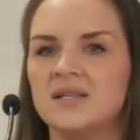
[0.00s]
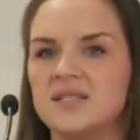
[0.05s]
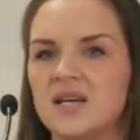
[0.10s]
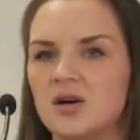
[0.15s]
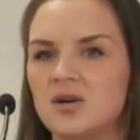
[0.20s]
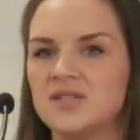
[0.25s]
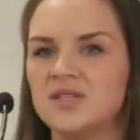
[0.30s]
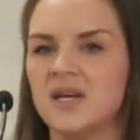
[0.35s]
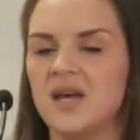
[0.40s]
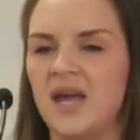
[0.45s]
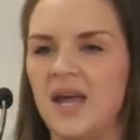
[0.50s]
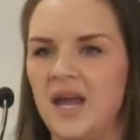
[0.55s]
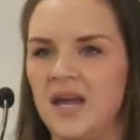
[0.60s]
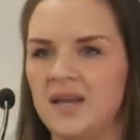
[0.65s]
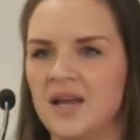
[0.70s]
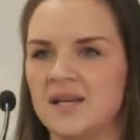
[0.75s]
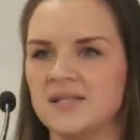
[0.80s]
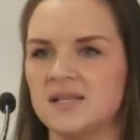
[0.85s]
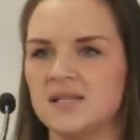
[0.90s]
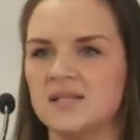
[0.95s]

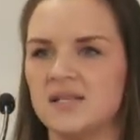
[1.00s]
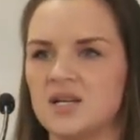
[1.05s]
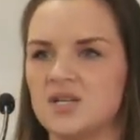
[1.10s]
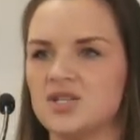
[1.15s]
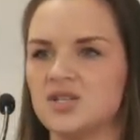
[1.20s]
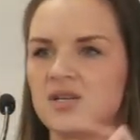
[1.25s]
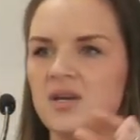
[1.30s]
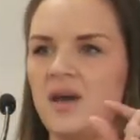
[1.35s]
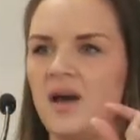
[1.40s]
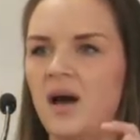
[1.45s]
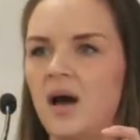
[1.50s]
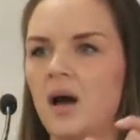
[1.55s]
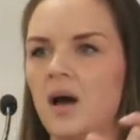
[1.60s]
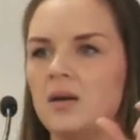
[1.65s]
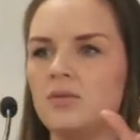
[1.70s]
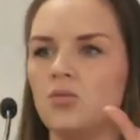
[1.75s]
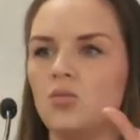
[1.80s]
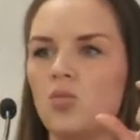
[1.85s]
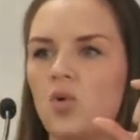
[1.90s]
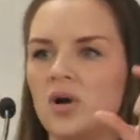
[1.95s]
Delta-8 has essentially
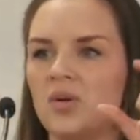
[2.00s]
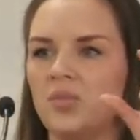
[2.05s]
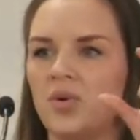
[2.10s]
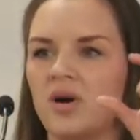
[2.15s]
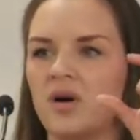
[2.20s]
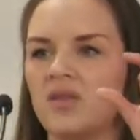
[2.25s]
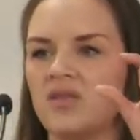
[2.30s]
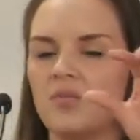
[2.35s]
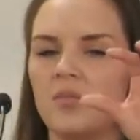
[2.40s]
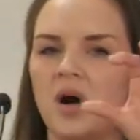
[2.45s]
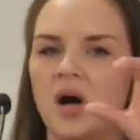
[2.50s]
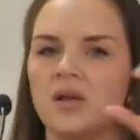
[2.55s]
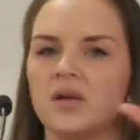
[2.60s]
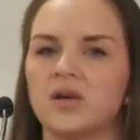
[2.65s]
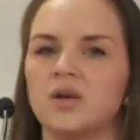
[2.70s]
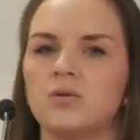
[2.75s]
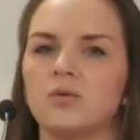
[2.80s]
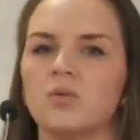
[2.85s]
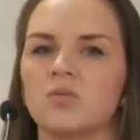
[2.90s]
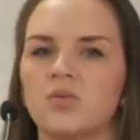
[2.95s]
had one part of the
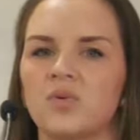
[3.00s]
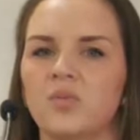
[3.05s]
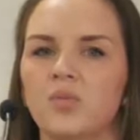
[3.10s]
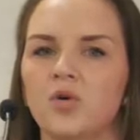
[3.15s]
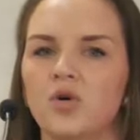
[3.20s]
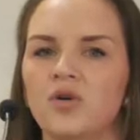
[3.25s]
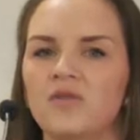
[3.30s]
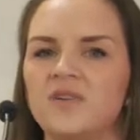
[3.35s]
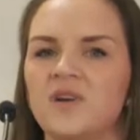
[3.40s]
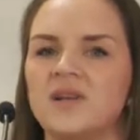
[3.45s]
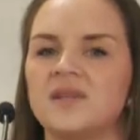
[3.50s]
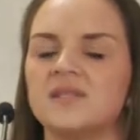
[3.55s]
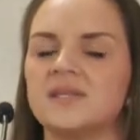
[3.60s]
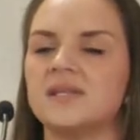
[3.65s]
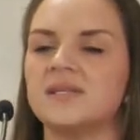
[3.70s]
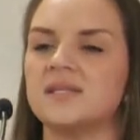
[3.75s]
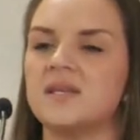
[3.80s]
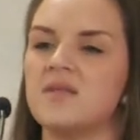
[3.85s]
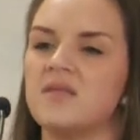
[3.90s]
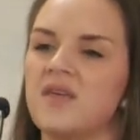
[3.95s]
molecule removed, and it's
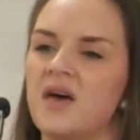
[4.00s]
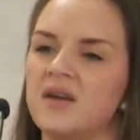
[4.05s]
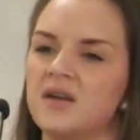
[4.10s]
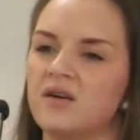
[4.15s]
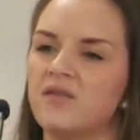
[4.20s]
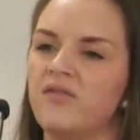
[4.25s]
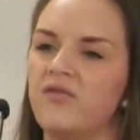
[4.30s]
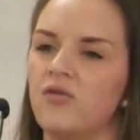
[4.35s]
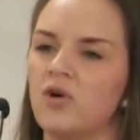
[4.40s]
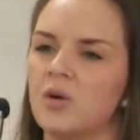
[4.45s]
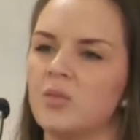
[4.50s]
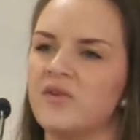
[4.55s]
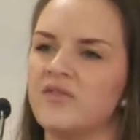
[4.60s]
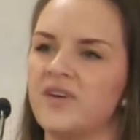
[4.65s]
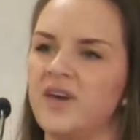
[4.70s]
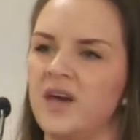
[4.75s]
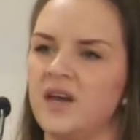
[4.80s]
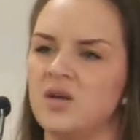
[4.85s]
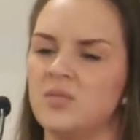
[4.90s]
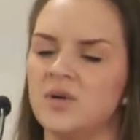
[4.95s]
a synthetic form
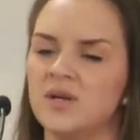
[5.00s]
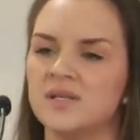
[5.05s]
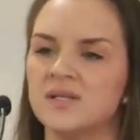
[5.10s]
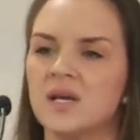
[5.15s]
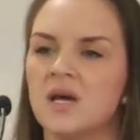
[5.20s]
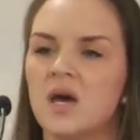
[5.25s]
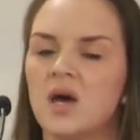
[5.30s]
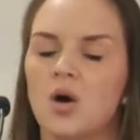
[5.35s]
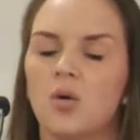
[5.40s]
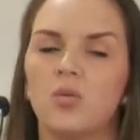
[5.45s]
of cannabis.